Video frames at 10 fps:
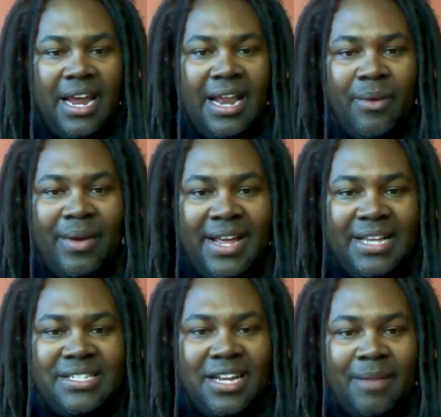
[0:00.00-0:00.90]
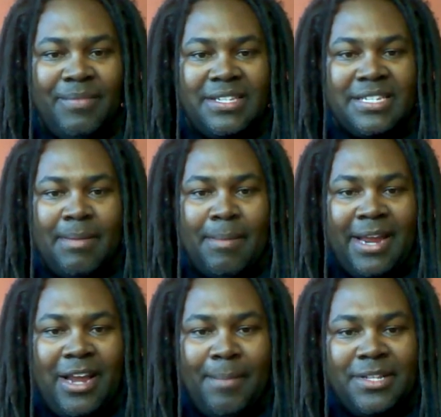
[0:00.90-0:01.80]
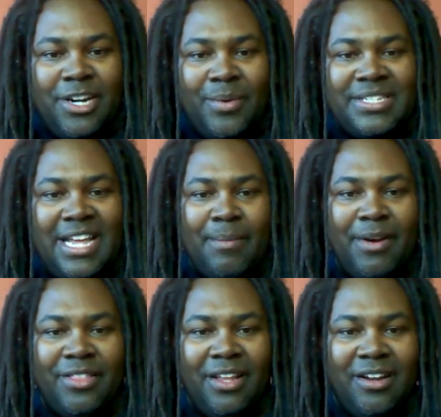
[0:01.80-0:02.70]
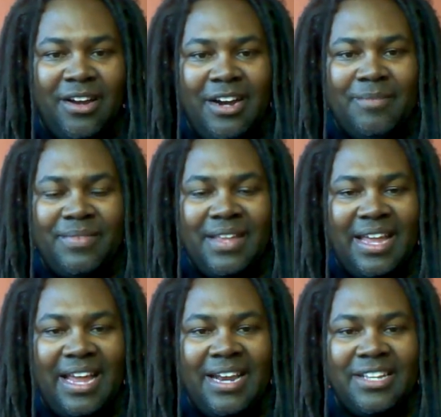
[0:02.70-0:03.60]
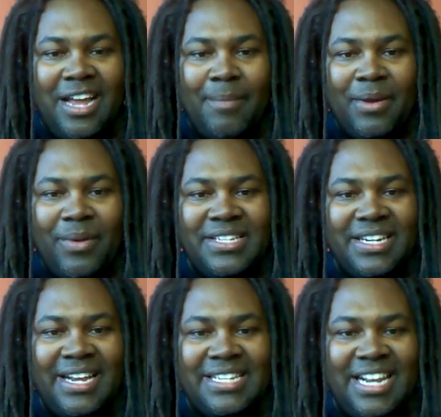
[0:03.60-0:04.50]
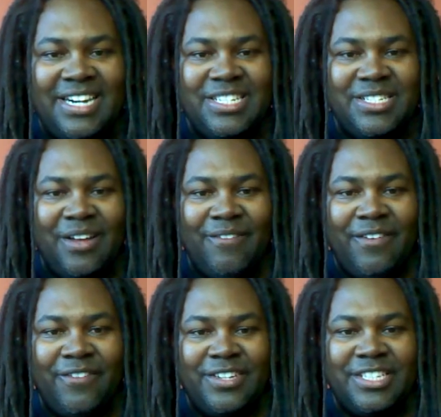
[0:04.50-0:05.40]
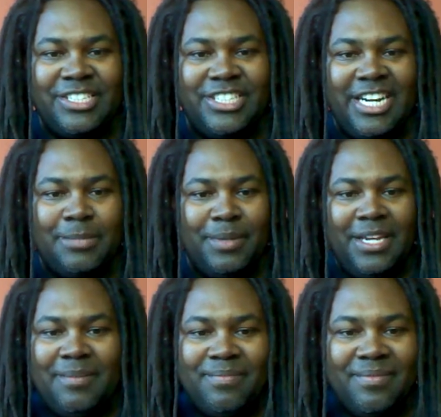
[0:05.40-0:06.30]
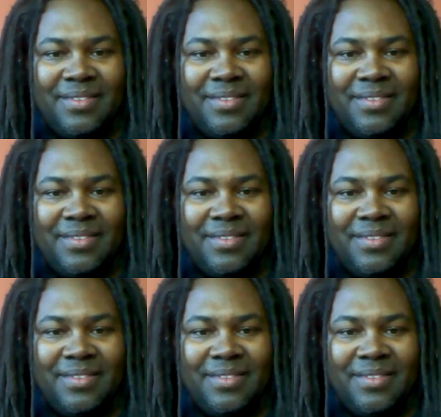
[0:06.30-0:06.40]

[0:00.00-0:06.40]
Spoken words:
Anyways, this is MMA commentary with St.Pierre Thunderheart. And the topic, once again, is Anderson Silva versus GSP.